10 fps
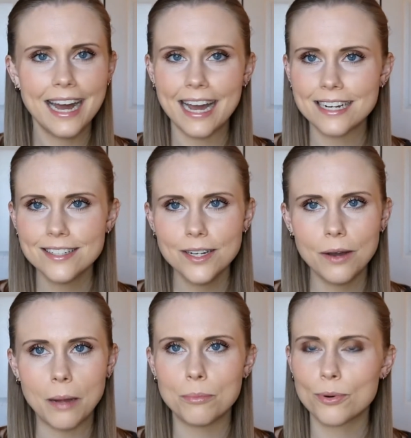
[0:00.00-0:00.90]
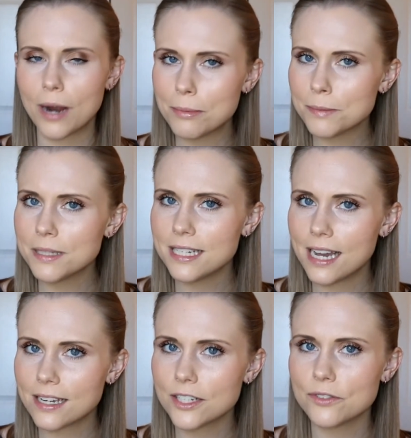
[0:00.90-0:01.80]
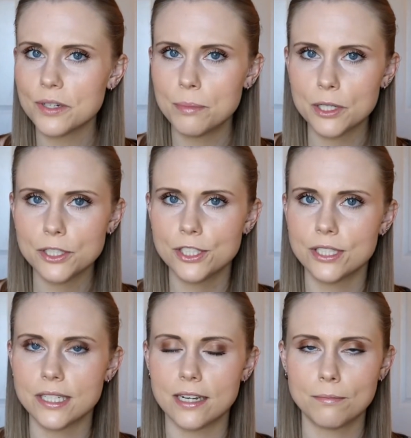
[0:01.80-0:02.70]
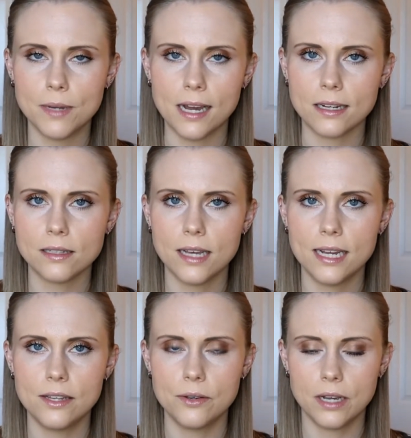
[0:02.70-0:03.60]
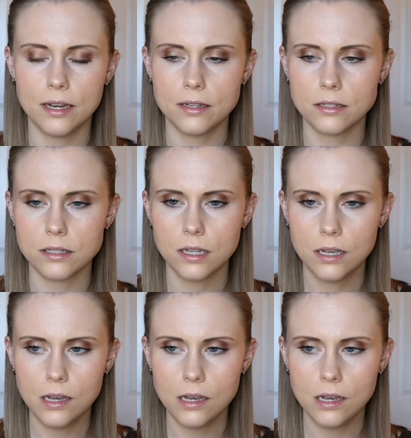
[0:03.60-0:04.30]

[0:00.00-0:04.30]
don't know. I'm probably not gonna repurchase it. I'm not gonna lie to you guys.